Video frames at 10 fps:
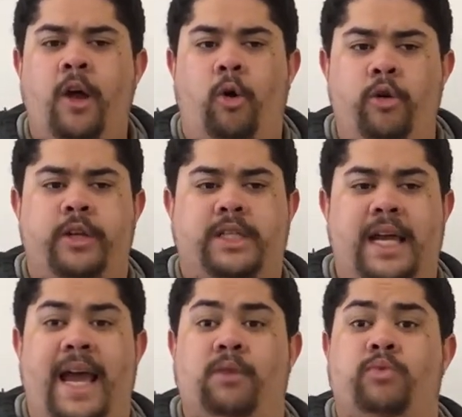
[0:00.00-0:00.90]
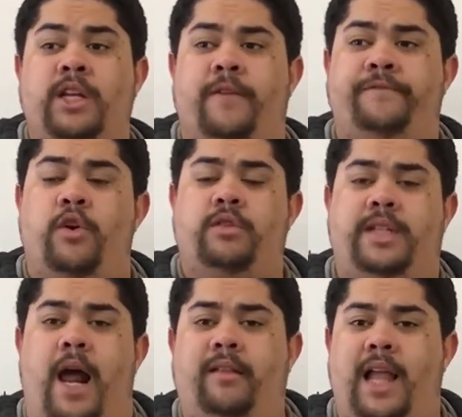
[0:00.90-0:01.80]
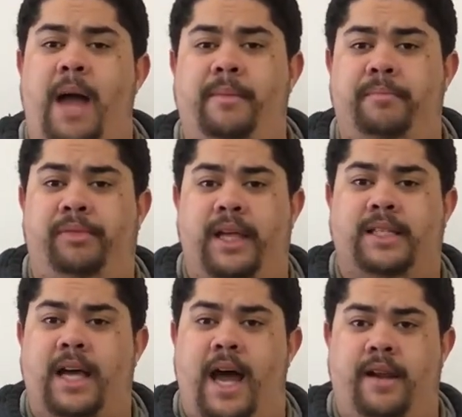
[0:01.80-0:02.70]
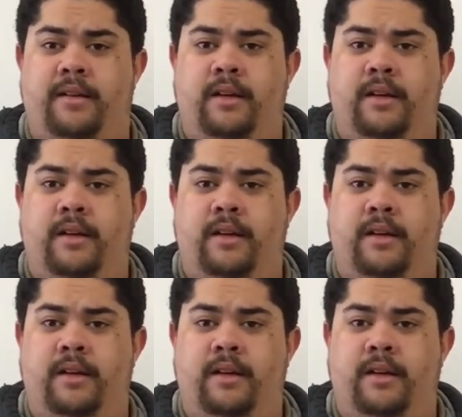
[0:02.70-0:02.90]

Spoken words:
or you can say, hey, read the first down lineman play side.